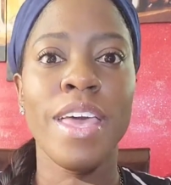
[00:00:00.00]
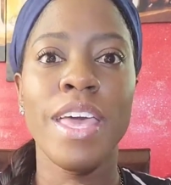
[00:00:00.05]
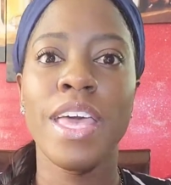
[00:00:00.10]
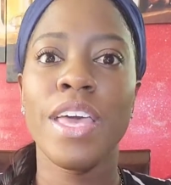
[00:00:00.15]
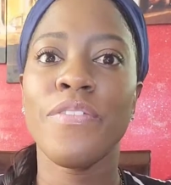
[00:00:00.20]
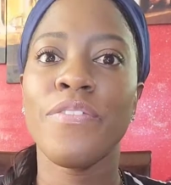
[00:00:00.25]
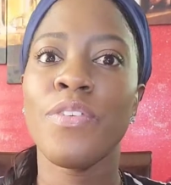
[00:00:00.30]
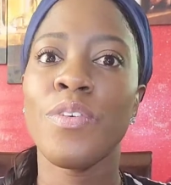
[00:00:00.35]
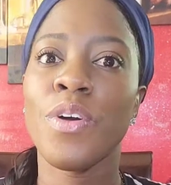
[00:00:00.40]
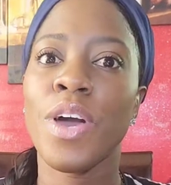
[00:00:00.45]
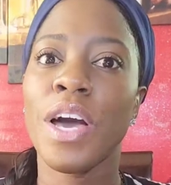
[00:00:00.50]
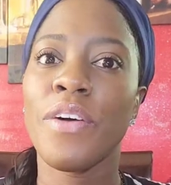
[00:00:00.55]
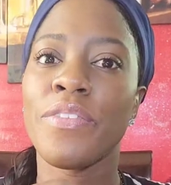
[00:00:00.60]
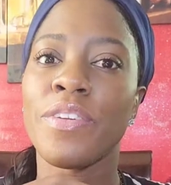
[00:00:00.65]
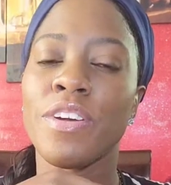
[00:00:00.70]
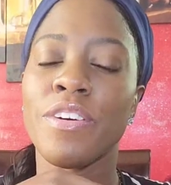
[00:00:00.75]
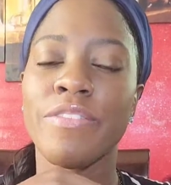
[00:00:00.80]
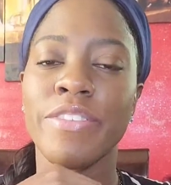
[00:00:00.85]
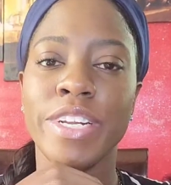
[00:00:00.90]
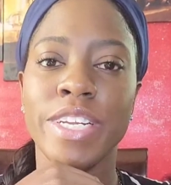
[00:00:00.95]
If you
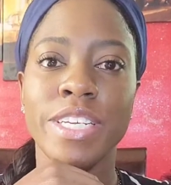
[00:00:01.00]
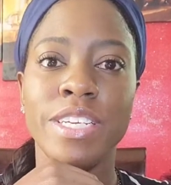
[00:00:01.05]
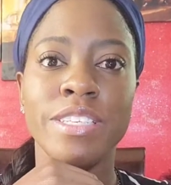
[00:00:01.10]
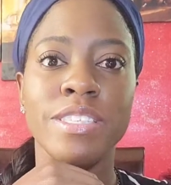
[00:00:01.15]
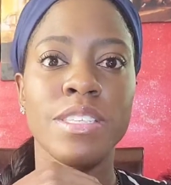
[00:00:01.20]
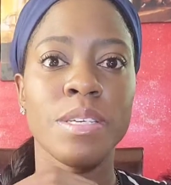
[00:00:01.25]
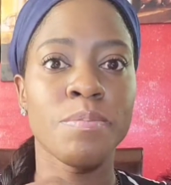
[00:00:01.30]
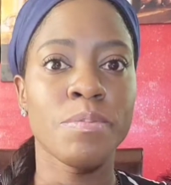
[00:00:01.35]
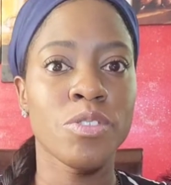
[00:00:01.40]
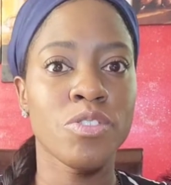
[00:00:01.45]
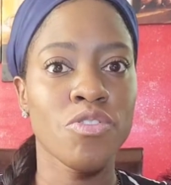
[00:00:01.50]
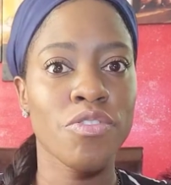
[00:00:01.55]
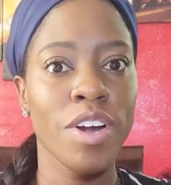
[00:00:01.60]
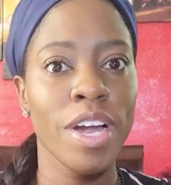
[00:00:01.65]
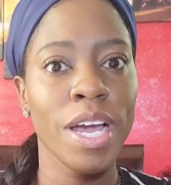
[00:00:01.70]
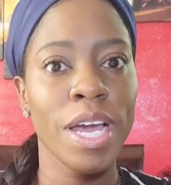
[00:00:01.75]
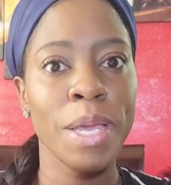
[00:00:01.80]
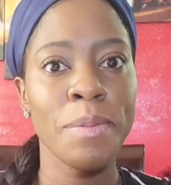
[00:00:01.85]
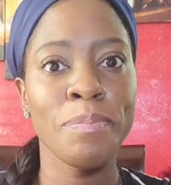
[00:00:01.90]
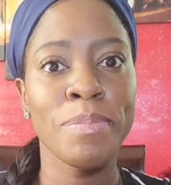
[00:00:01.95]
haven't already
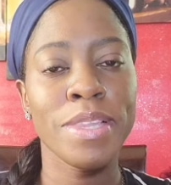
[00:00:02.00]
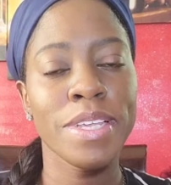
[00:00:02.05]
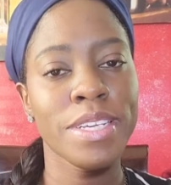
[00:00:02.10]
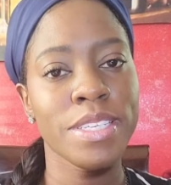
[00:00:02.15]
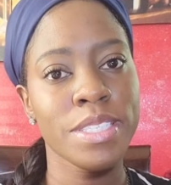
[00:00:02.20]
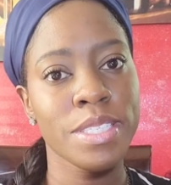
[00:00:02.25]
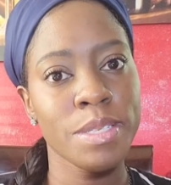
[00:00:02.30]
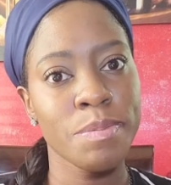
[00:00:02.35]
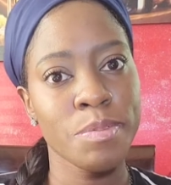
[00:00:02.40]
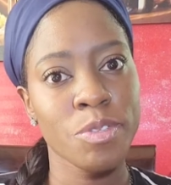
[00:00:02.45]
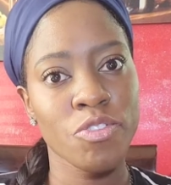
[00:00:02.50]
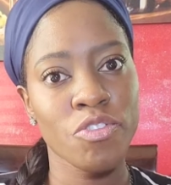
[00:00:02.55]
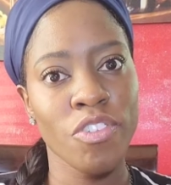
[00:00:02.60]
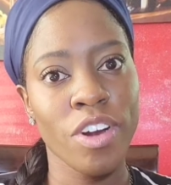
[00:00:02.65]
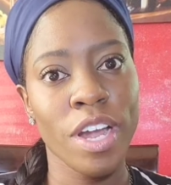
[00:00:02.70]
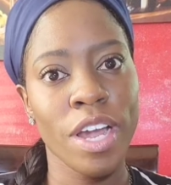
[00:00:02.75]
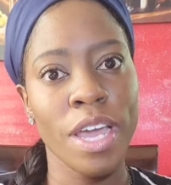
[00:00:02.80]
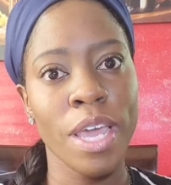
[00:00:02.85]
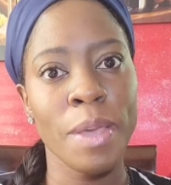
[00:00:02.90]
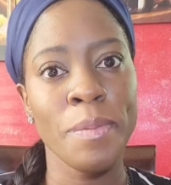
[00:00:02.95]
subscribed, please
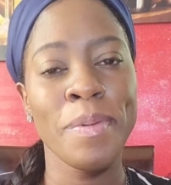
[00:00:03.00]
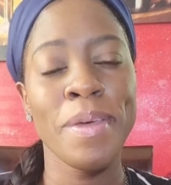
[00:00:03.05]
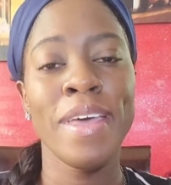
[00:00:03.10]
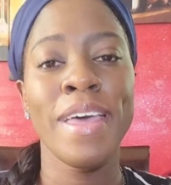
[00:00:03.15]
subscribe.